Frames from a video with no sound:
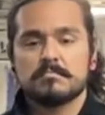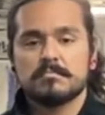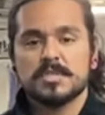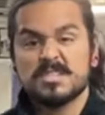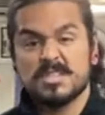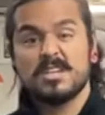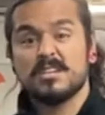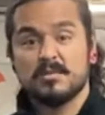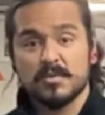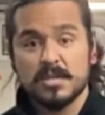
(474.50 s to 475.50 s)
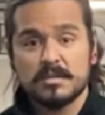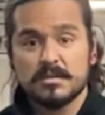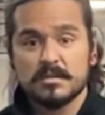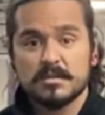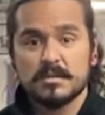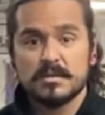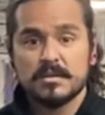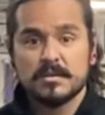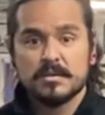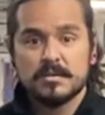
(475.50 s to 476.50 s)
insanity, right?
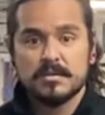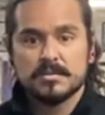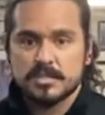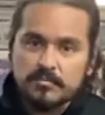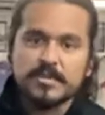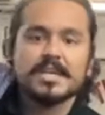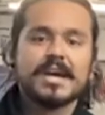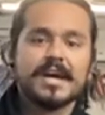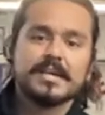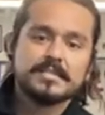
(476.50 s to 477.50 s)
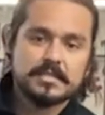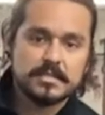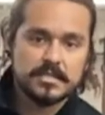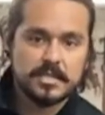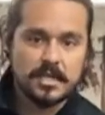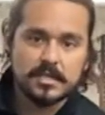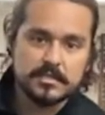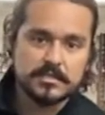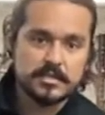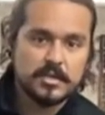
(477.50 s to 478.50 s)
Something has to
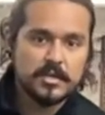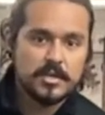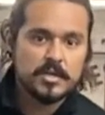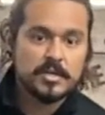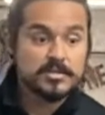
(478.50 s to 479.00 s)
change. And